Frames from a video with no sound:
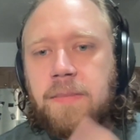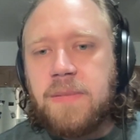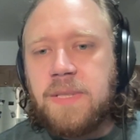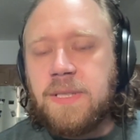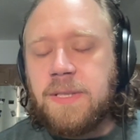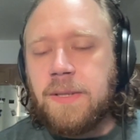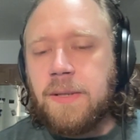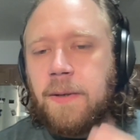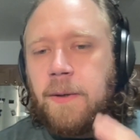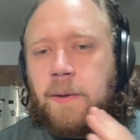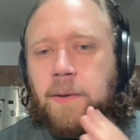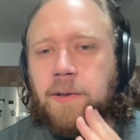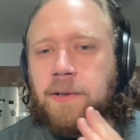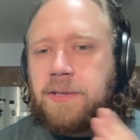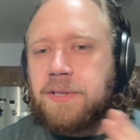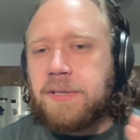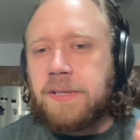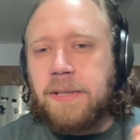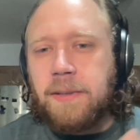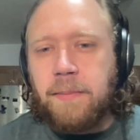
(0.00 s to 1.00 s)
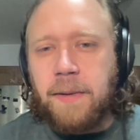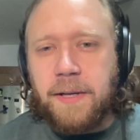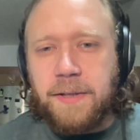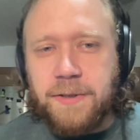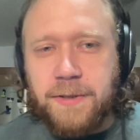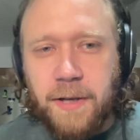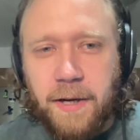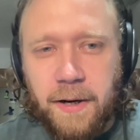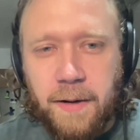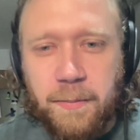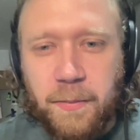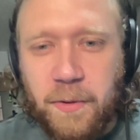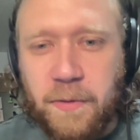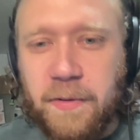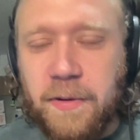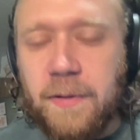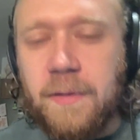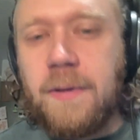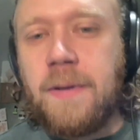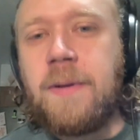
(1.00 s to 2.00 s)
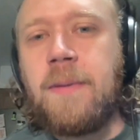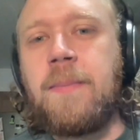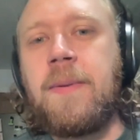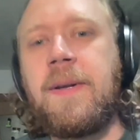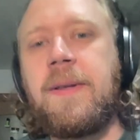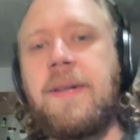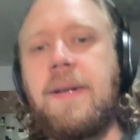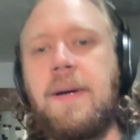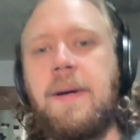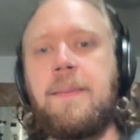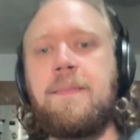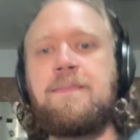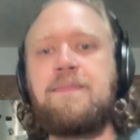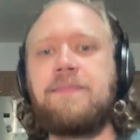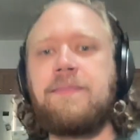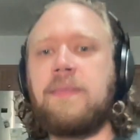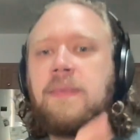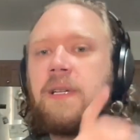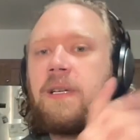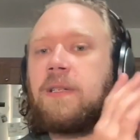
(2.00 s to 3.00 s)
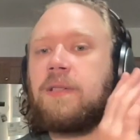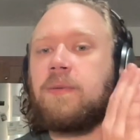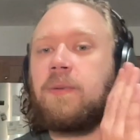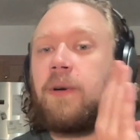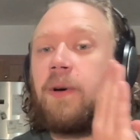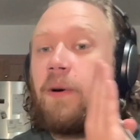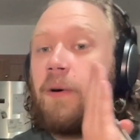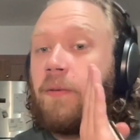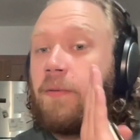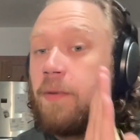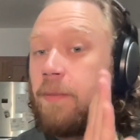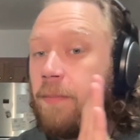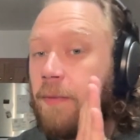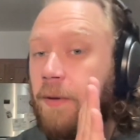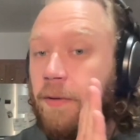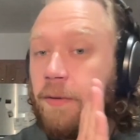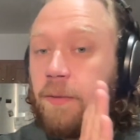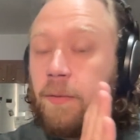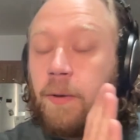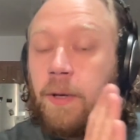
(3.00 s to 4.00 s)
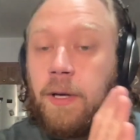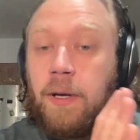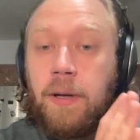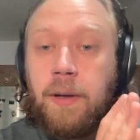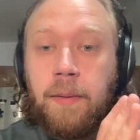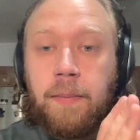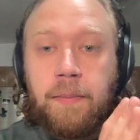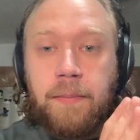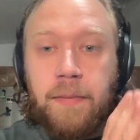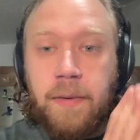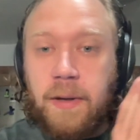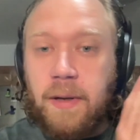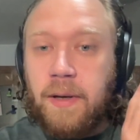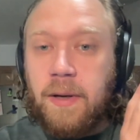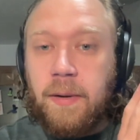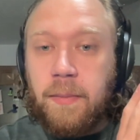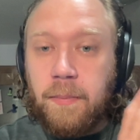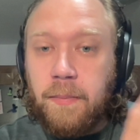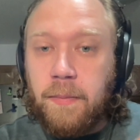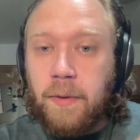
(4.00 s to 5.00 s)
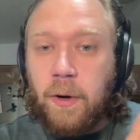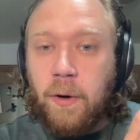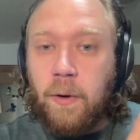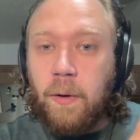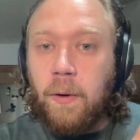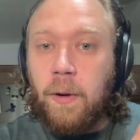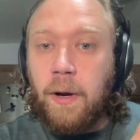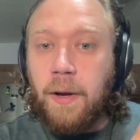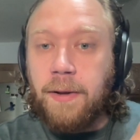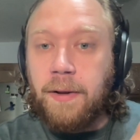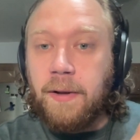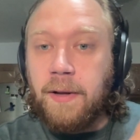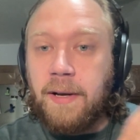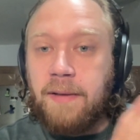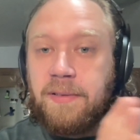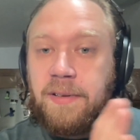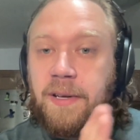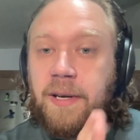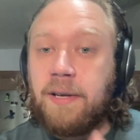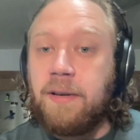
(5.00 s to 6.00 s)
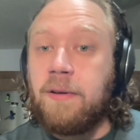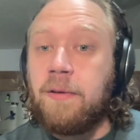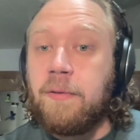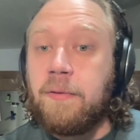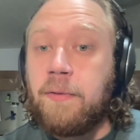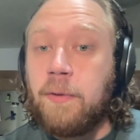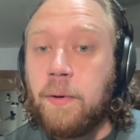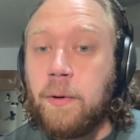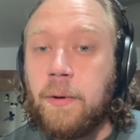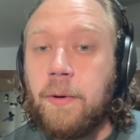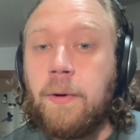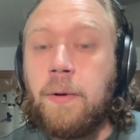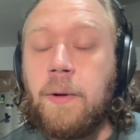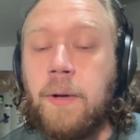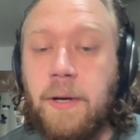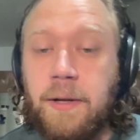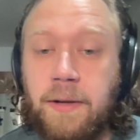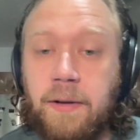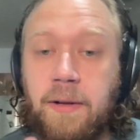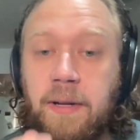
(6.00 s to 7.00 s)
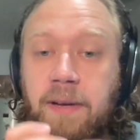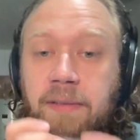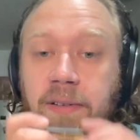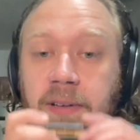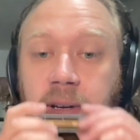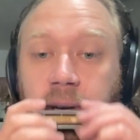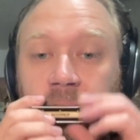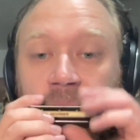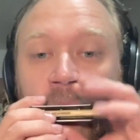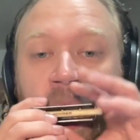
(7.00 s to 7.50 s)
So you can see my jaw moving a little bit there, because we're going from the 3 hole on the left side to the 4 hole on the left side.